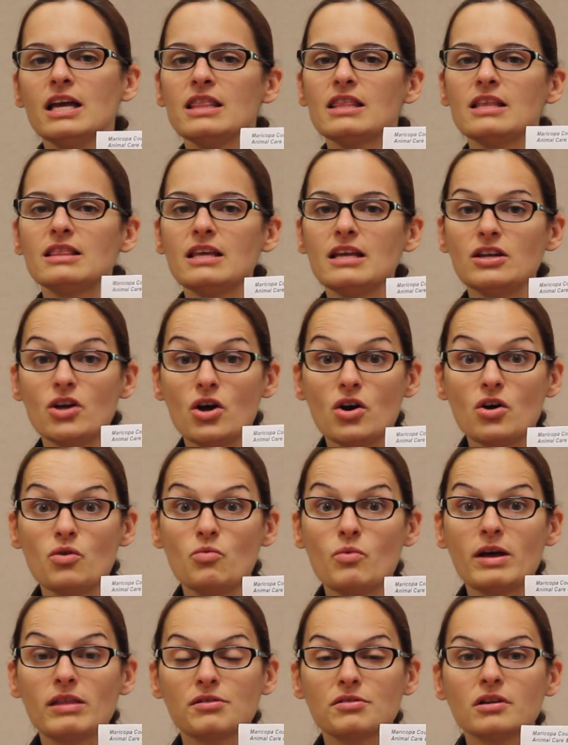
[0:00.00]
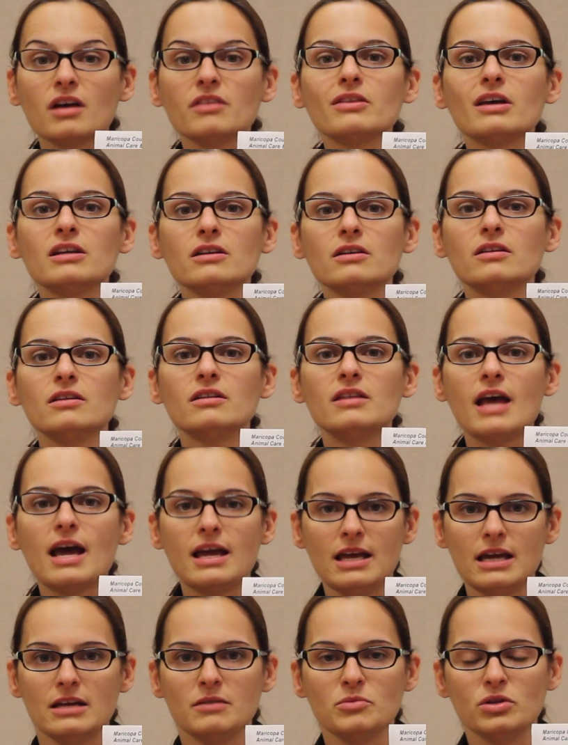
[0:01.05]
that they know whether or not
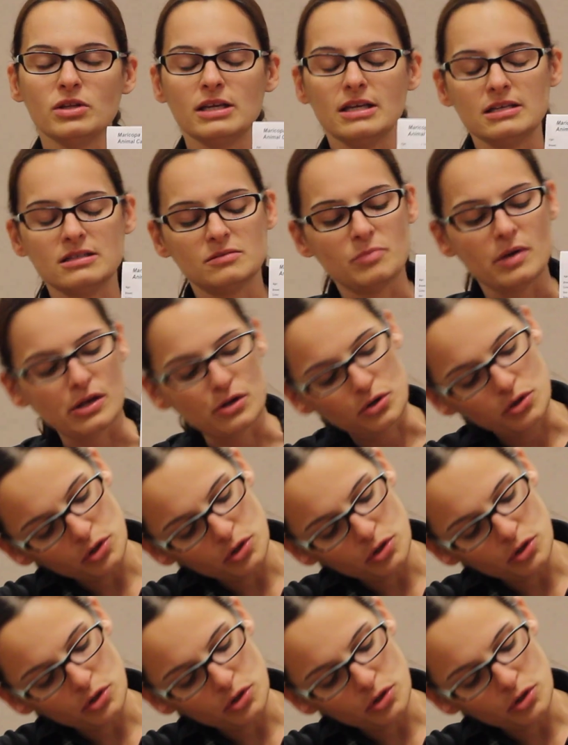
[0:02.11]
that animal is spayed or